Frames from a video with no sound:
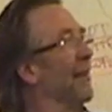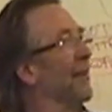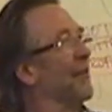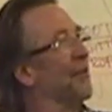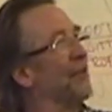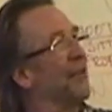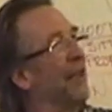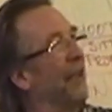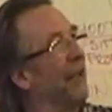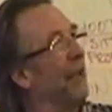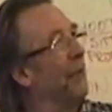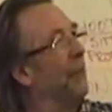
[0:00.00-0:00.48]

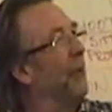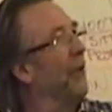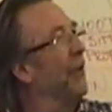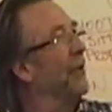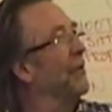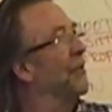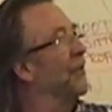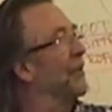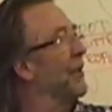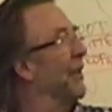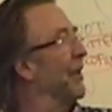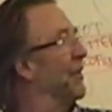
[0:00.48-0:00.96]
so they're
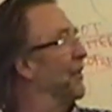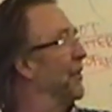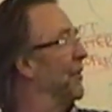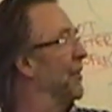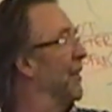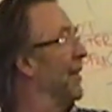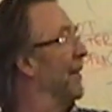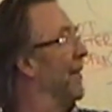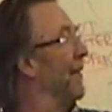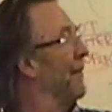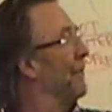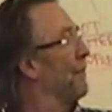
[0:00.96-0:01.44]

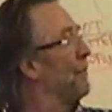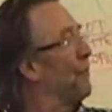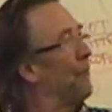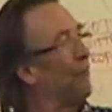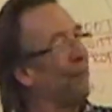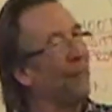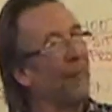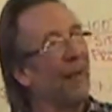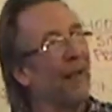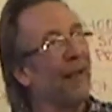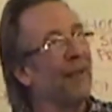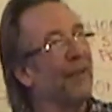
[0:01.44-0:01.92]
useless.
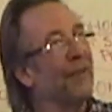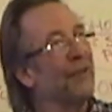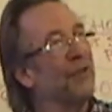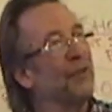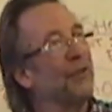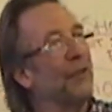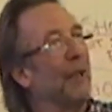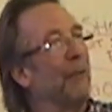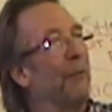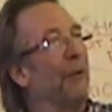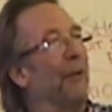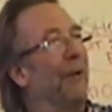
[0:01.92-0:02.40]

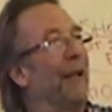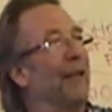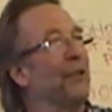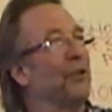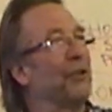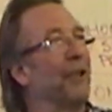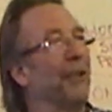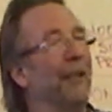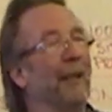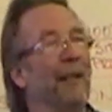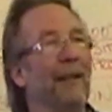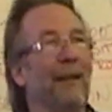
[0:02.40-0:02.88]
Some you
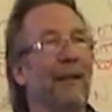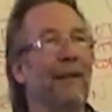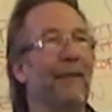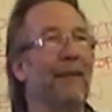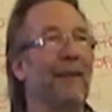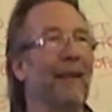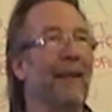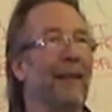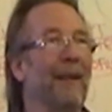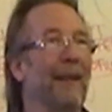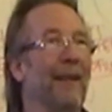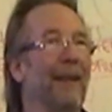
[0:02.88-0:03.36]
actually,
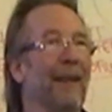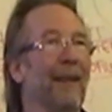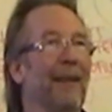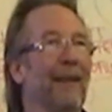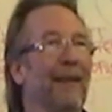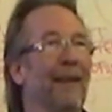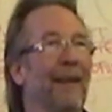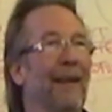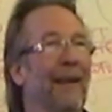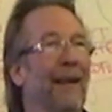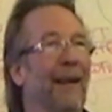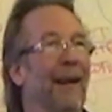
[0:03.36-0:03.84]
think,
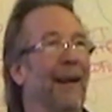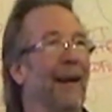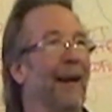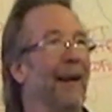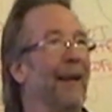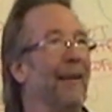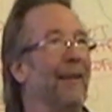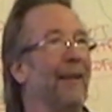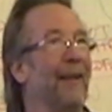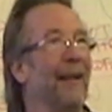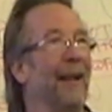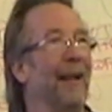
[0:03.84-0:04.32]

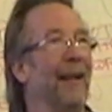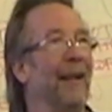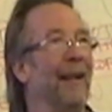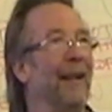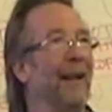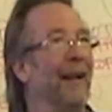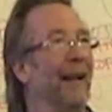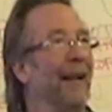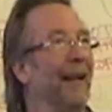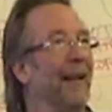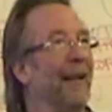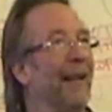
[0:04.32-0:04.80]
okay,
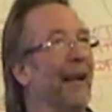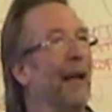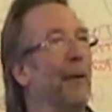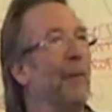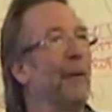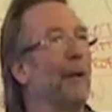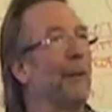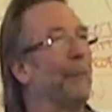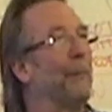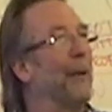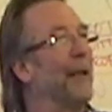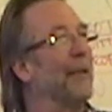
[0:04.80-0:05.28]
they
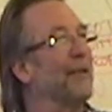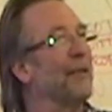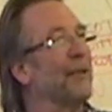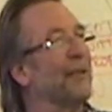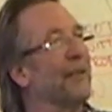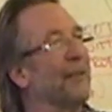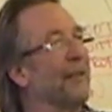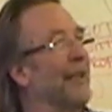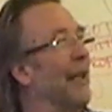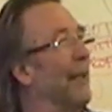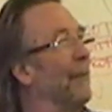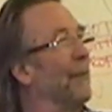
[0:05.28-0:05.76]
were the best
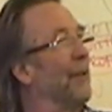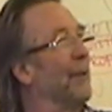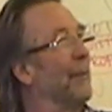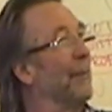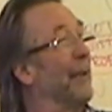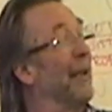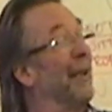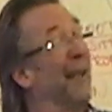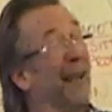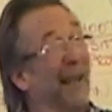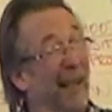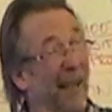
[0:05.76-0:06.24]
that's happened to
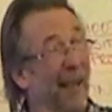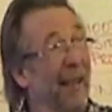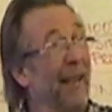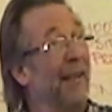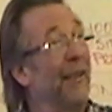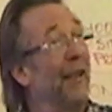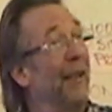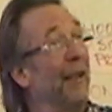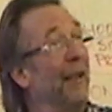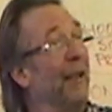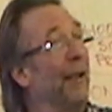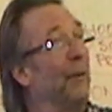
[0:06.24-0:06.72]
me. And I
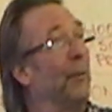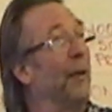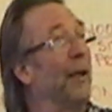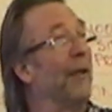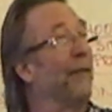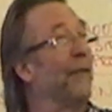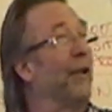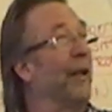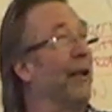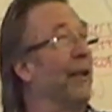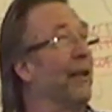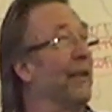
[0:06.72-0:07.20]
think, one
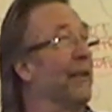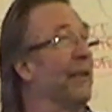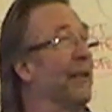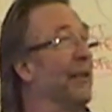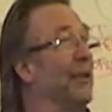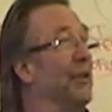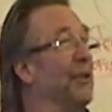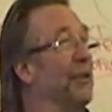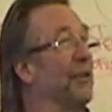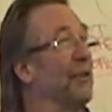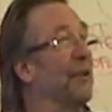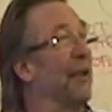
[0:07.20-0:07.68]
of the art
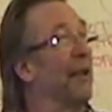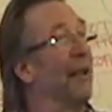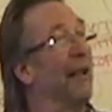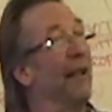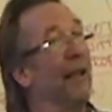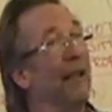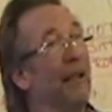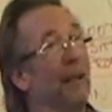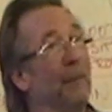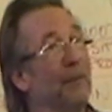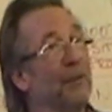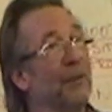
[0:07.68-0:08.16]
teachers I
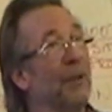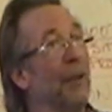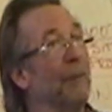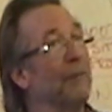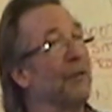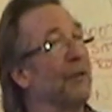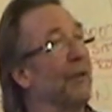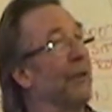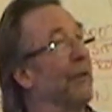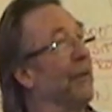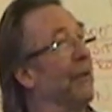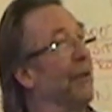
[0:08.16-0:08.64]
had, he was
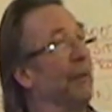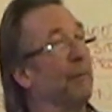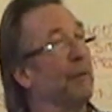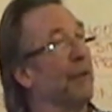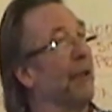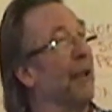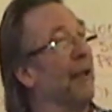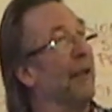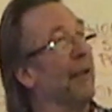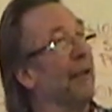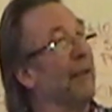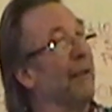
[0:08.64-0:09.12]
absolutely
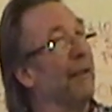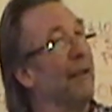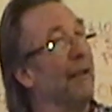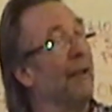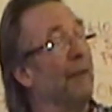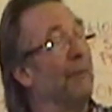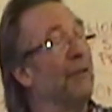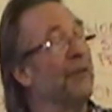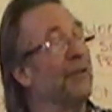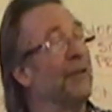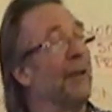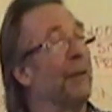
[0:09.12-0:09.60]
brilliant.
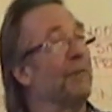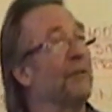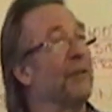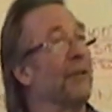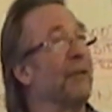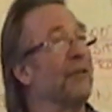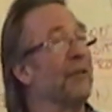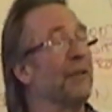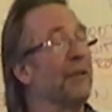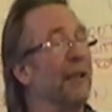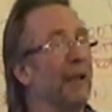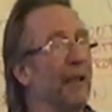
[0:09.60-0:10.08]
He was
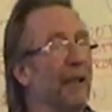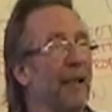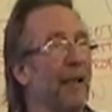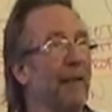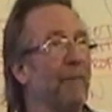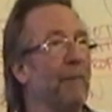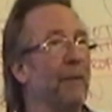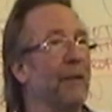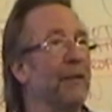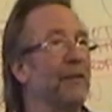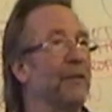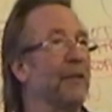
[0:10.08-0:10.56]
absolutely really
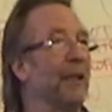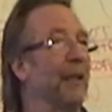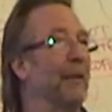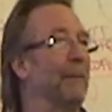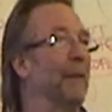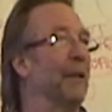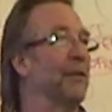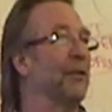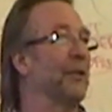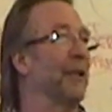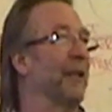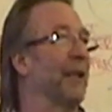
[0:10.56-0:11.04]
giving me so
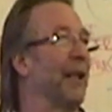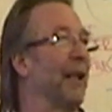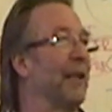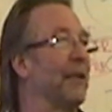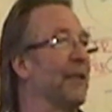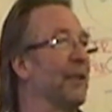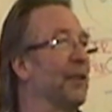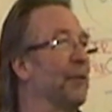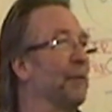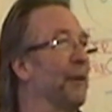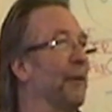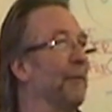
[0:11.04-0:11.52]
much
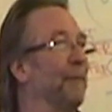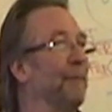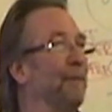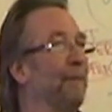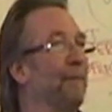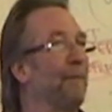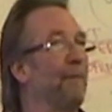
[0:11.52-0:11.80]
encouragement.